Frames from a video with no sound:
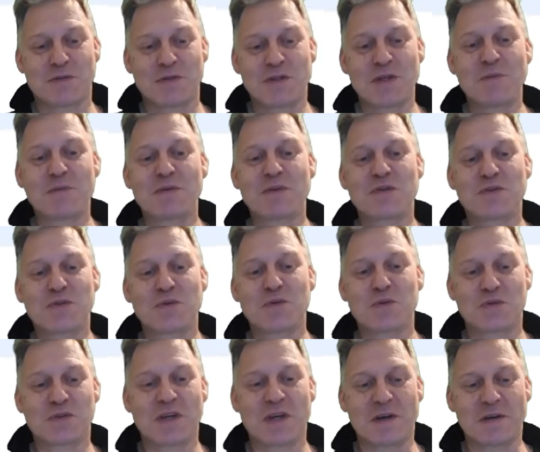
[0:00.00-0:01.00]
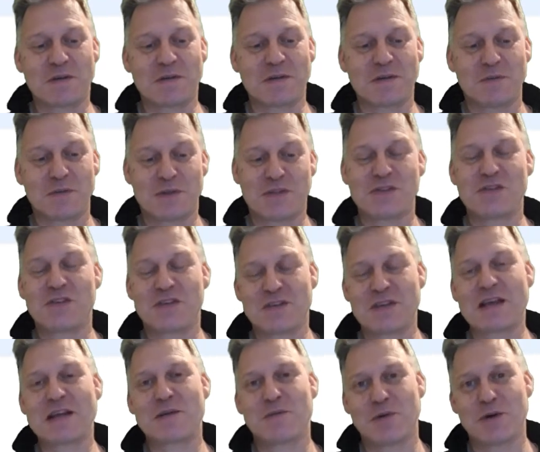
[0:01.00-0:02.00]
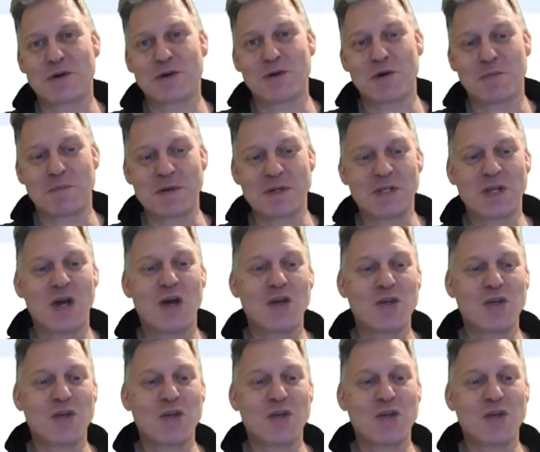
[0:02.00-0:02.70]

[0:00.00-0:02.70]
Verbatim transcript: You don't want the source code, which is exactly what I copied.